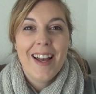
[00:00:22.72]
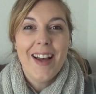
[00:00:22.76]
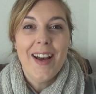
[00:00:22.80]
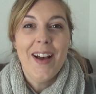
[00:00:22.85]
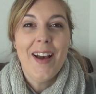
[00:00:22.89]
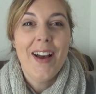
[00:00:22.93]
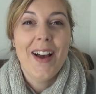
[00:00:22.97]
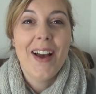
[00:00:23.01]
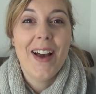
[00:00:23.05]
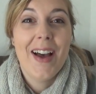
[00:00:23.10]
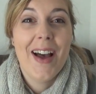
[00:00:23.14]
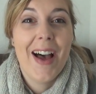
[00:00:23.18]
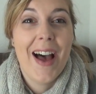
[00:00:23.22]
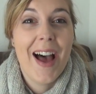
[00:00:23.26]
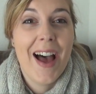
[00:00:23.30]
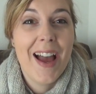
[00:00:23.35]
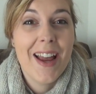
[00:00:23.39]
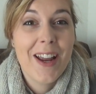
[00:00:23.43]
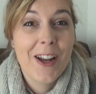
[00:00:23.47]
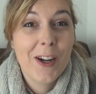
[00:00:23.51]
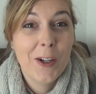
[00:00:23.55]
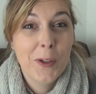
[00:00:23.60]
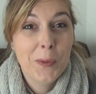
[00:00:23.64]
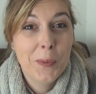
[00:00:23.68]

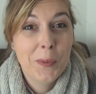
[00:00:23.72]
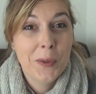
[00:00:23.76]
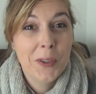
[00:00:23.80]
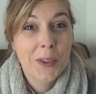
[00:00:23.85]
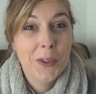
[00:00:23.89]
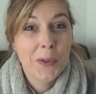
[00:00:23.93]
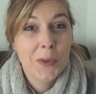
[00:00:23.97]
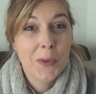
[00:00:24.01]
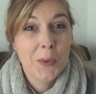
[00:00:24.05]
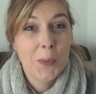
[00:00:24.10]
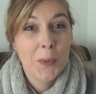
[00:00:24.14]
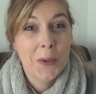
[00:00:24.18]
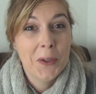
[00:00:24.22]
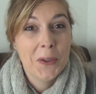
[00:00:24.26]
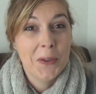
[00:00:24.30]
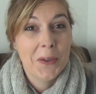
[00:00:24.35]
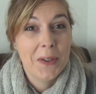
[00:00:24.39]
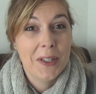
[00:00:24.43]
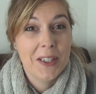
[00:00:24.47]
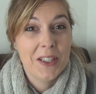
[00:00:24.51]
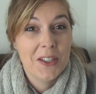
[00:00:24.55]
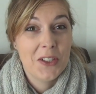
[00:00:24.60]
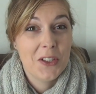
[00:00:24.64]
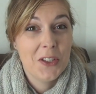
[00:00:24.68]
I hope you will
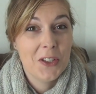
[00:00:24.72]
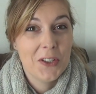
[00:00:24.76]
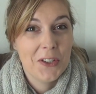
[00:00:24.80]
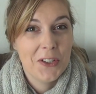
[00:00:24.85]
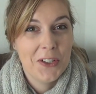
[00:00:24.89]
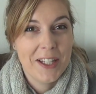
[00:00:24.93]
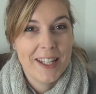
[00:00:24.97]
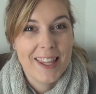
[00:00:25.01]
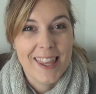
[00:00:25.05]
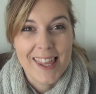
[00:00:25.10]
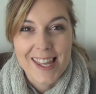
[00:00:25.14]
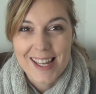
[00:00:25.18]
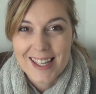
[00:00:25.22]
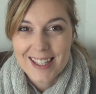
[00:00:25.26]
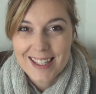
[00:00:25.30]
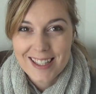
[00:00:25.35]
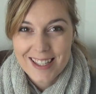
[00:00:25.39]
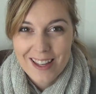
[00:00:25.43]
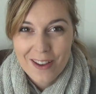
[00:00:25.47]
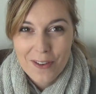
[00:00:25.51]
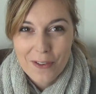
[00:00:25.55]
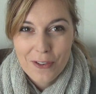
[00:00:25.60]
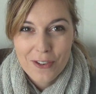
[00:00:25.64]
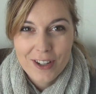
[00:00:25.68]
enjoy
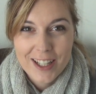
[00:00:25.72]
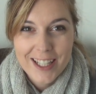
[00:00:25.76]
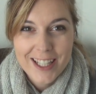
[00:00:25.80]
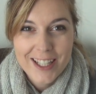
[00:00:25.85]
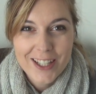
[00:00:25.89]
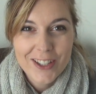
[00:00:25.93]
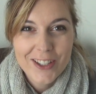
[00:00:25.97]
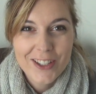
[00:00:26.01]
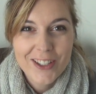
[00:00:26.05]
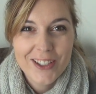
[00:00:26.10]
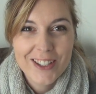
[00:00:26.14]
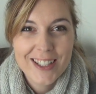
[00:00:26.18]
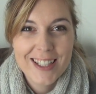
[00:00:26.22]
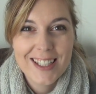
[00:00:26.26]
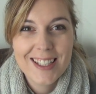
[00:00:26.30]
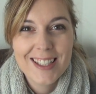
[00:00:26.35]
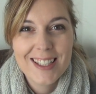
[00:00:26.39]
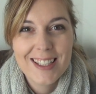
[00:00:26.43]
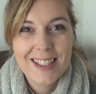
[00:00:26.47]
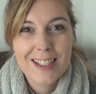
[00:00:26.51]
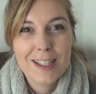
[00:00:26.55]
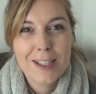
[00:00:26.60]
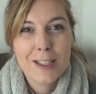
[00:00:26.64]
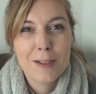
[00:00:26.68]
this video. This
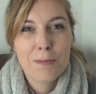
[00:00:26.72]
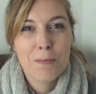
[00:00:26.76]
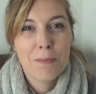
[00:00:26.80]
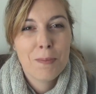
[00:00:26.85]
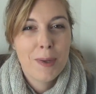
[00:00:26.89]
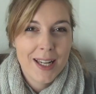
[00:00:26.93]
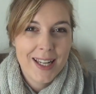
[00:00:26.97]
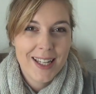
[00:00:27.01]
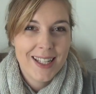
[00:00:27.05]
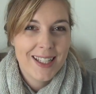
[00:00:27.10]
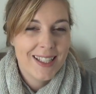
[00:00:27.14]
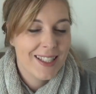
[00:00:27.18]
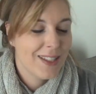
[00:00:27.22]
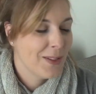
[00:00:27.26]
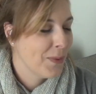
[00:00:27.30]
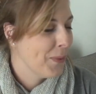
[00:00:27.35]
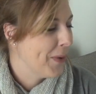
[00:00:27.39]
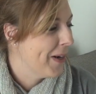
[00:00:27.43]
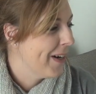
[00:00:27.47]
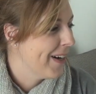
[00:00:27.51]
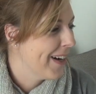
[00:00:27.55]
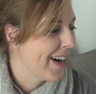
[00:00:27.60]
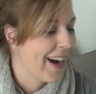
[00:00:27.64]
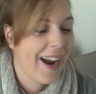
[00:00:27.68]
is a space
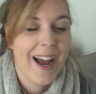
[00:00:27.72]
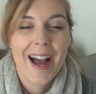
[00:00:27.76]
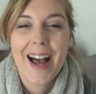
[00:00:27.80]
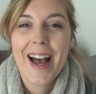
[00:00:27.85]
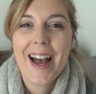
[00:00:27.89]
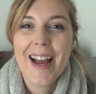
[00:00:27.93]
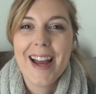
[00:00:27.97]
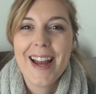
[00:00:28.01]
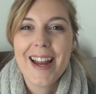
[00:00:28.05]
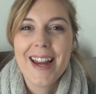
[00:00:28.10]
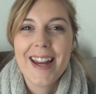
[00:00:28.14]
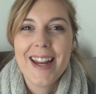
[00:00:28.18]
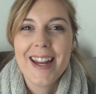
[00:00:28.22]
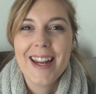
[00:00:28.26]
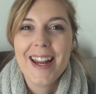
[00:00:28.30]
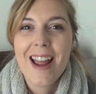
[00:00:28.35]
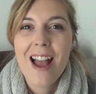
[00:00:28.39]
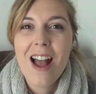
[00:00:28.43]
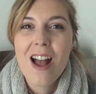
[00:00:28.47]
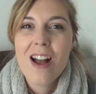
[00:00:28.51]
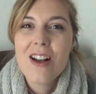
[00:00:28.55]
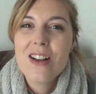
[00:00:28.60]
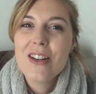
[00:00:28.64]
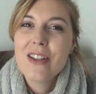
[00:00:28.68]
where I
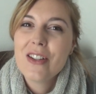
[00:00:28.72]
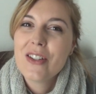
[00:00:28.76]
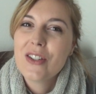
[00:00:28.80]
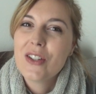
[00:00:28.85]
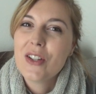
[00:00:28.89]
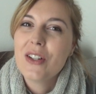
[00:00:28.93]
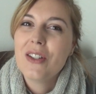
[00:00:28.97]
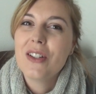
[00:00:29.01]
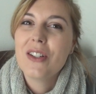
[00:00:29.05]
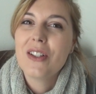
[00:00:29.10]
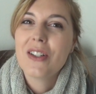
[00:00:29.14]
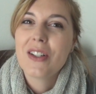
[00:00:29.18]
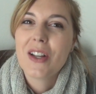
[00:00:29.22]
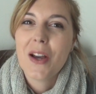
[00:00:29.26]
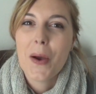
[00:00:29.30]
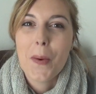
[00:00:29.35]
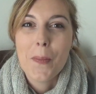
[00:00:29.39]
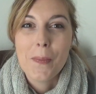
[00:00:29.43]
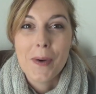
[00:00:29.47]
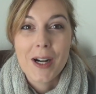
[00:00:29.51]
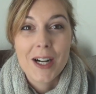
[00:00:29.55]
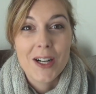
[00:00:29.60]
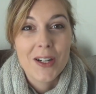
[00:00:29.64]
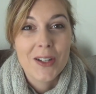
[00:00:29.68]
talk
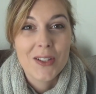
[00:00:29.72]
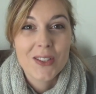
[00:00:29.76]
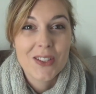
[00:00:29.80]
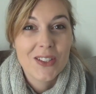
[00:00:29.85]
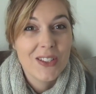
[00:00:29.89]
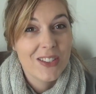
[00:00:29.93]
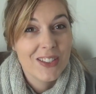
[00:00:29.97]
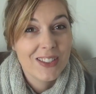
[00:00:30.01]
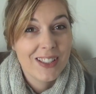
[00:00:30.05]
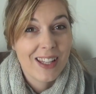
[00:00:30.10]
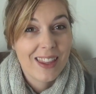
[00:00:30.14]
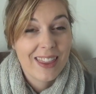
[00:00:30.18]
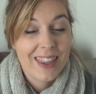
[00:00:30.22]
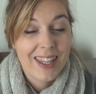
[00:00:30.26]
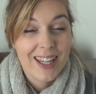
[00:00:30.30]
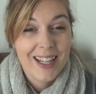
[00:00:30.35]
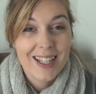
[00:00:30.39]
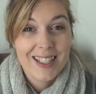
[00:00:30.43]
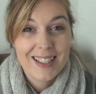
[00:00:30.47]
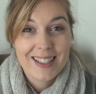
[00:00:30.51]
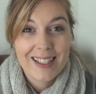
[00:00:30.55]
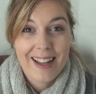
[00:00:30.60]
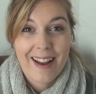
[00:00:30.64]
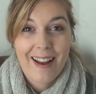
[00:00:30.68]
about all the
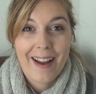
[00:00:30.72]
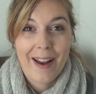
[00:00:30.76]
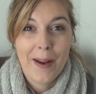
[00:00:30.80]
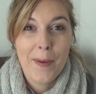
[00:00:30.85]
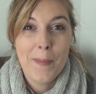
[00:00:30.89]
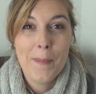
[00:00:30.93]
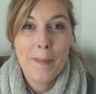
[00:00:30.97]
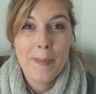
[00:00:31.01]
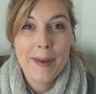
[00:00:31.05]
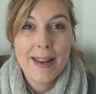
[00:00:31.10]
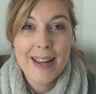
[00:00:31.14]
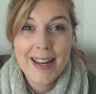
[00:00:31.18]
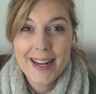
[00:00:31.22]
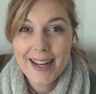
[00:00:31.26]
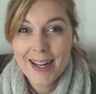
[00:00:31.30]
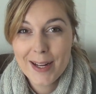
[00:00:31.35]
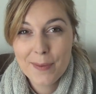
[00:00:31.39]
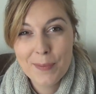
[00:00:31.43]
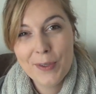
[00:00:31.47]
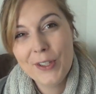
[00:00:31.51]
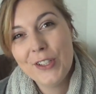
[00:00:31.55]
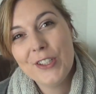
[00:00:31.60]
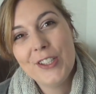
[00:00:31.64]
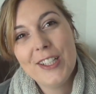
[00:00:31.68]
things I make,
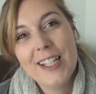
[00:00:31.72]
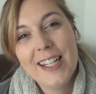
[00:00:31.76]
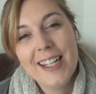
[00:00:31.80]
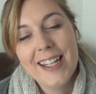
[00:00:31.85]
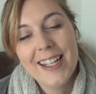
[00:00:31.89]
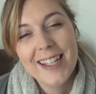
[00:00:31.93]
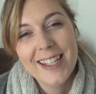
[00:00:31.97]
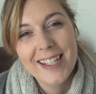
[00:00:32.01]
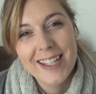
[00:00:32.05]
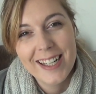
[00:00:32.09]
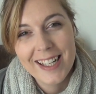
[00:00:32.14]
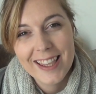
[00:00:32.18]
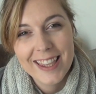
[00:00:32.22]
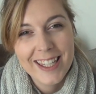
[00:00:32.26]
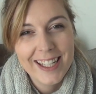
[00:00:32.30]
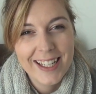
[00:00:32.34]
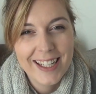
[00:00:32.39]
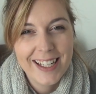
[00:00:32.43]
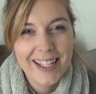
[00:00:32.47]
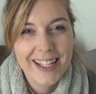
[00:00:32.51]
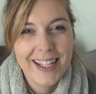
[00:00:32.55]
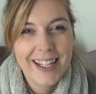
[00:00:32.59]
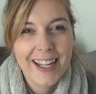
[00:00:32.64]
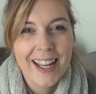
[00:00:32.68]
mostly
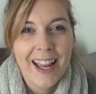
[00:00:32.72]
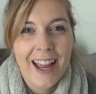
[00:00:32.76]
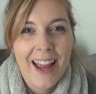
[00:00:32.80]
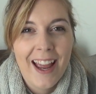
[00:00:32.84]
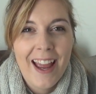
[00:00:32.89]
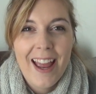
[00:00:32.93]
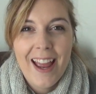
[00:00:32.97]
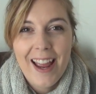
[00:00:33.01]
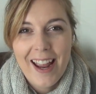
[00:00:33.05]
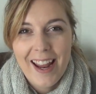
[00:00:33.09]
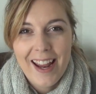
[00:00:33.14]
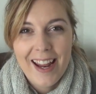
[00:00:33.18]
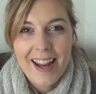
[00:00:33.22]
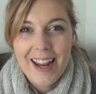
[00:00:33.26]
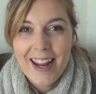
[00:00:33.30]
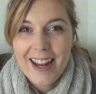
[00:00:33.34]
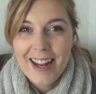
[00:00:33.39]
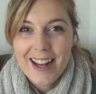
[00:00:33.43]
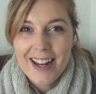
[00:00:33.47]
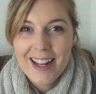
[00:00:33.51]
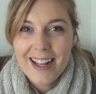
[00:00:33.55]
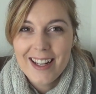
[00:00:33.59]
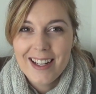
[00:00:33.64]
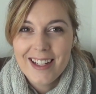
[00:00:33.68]
knitting,
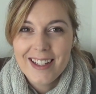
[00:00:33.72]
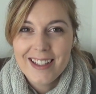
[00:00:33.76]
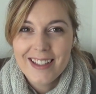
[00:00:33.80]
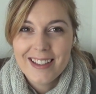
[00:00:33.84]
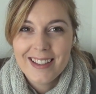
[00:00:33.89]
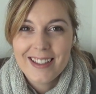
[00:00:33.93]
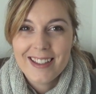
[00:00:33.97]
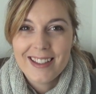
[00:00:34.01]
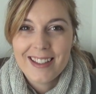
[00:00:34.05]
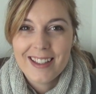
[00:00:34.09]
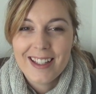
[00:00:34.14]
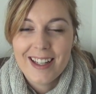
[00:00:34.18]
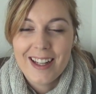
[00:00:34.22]
and